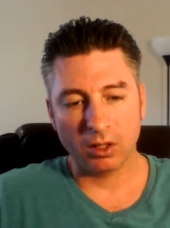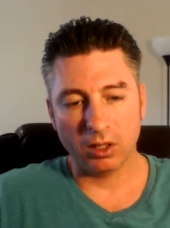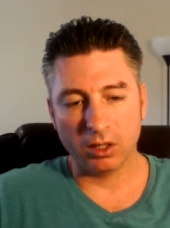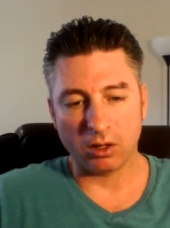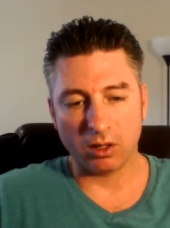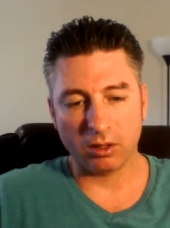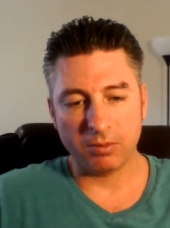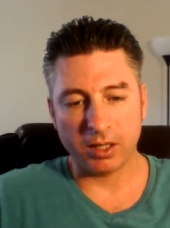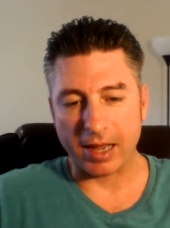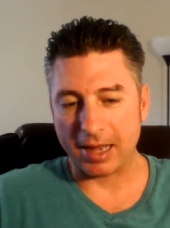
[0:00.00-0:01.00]
He called
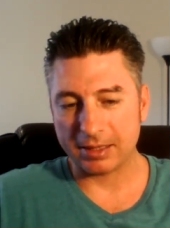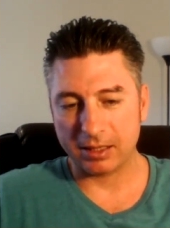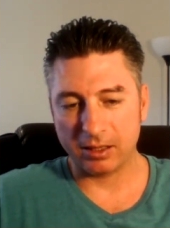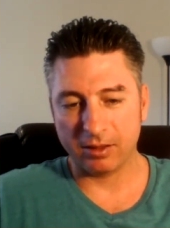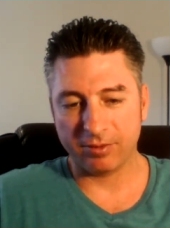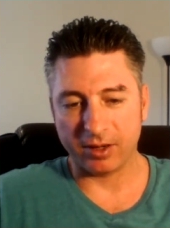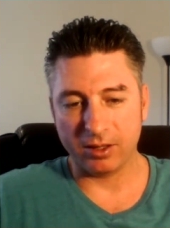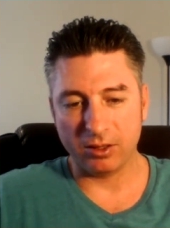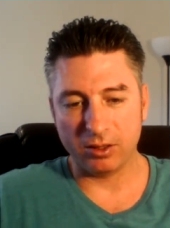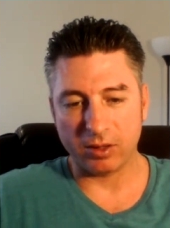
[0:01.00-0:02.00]
me asking if
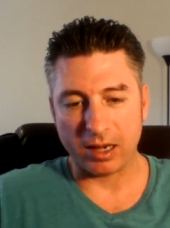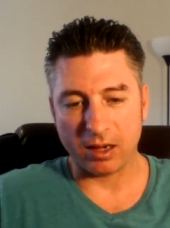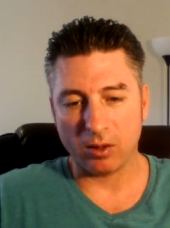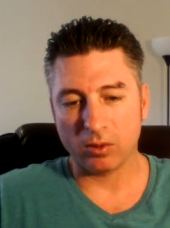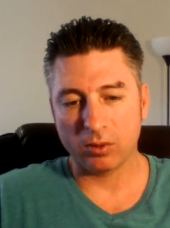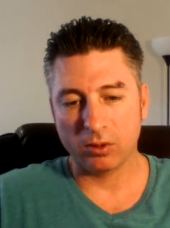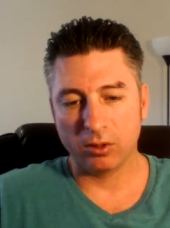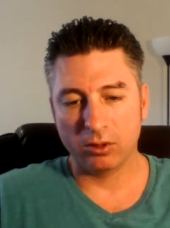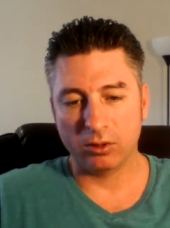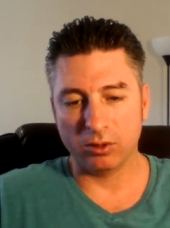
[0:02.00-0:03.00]
I knew how
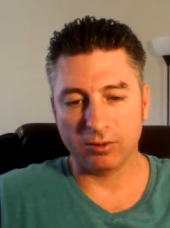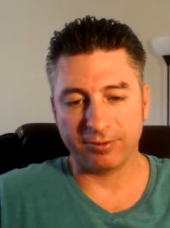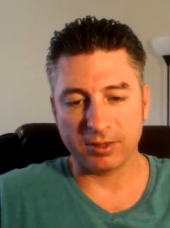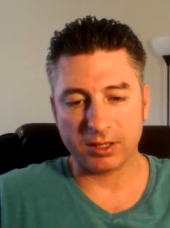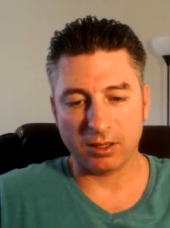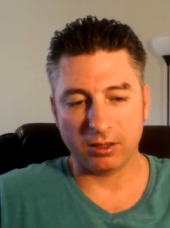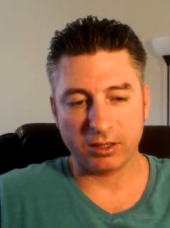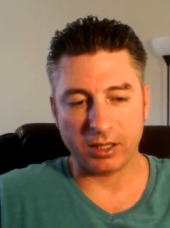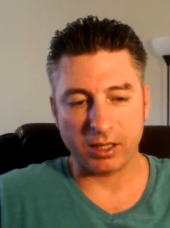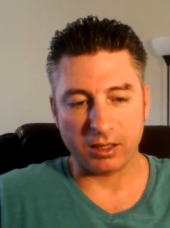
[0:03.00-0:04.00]
to
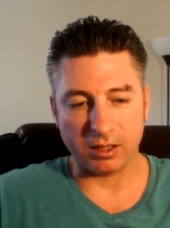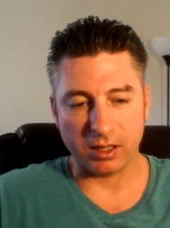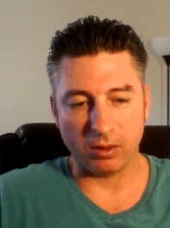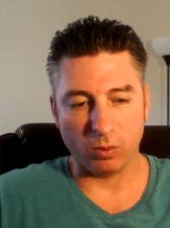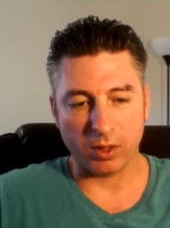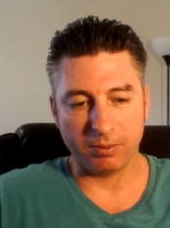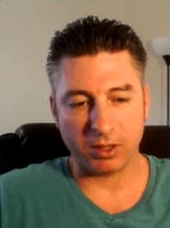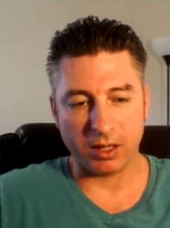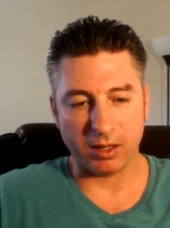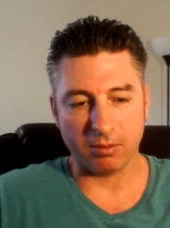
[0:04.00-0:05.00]
facilitate a web
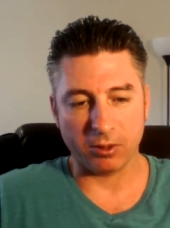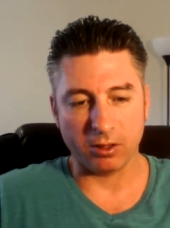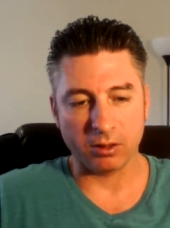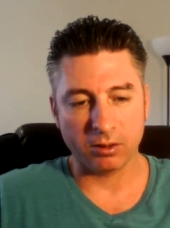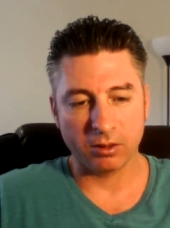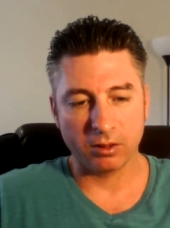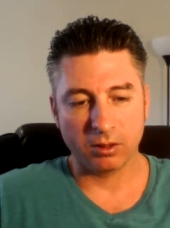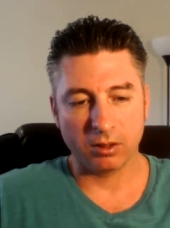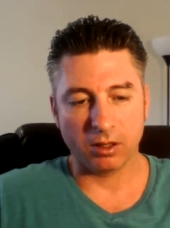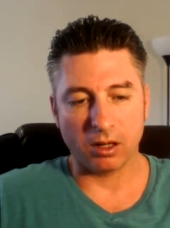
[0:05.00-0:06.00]
camera
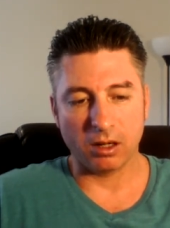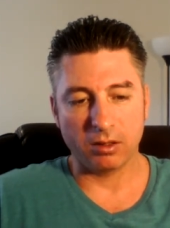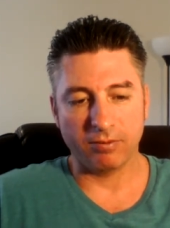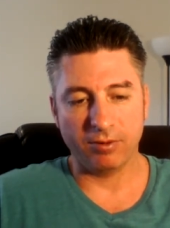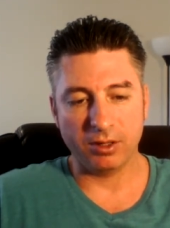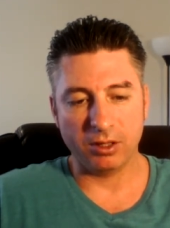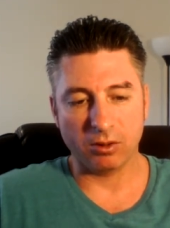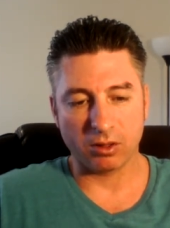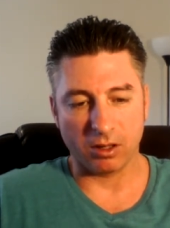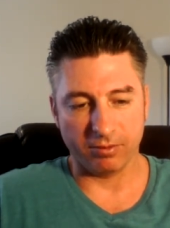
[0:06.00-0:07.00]

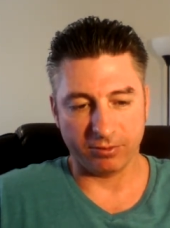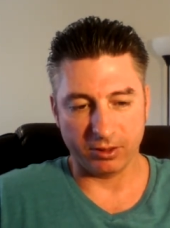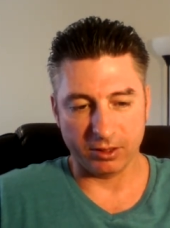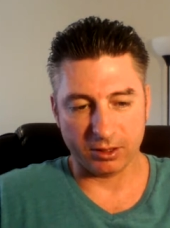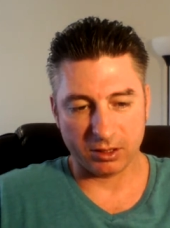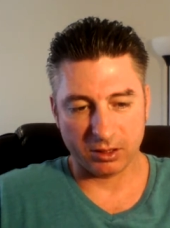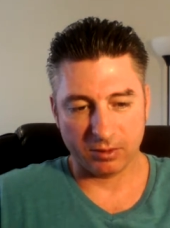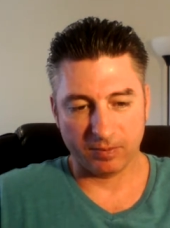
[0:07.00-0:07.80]
video conference.